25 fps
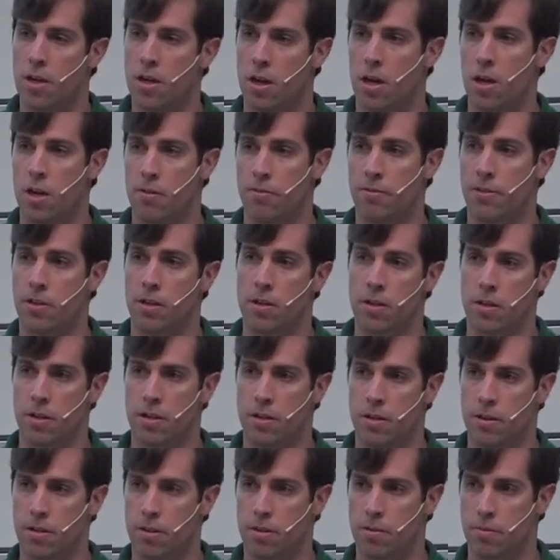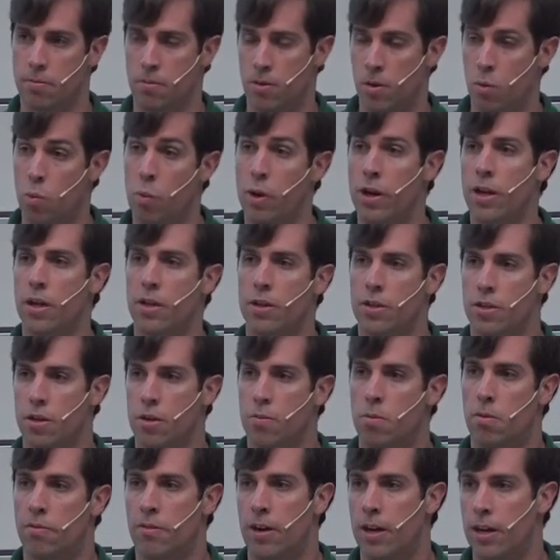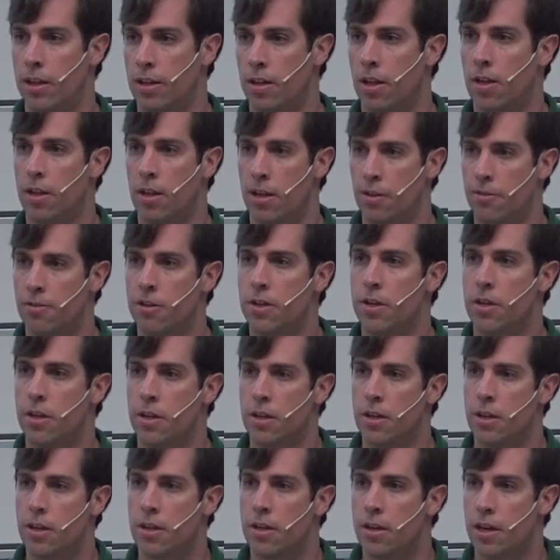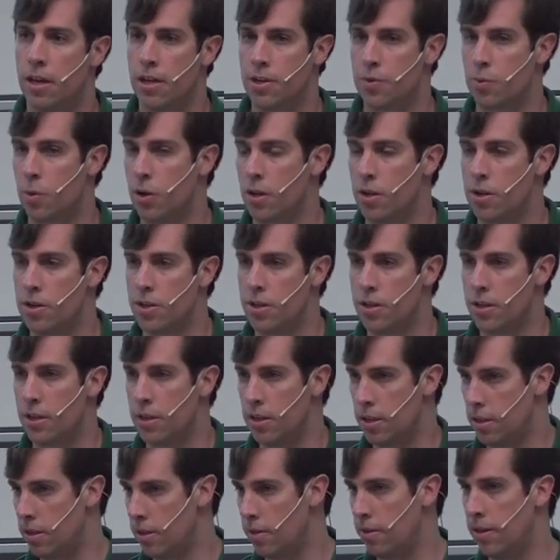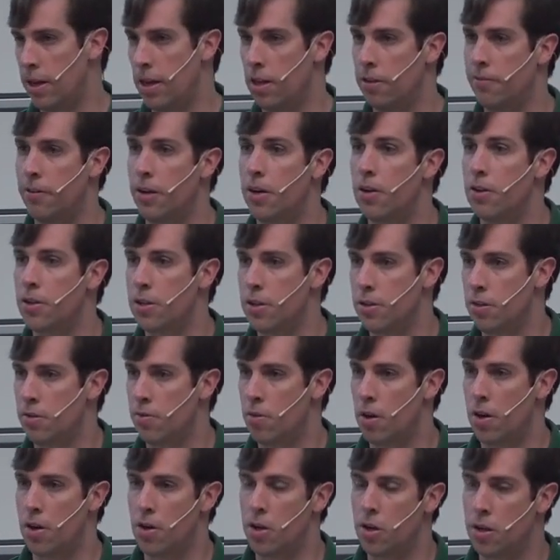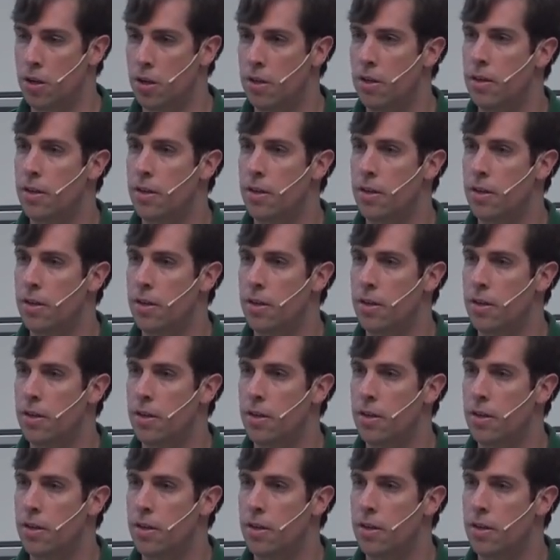of the wings are providing the lift, as well as the elevators and rudder.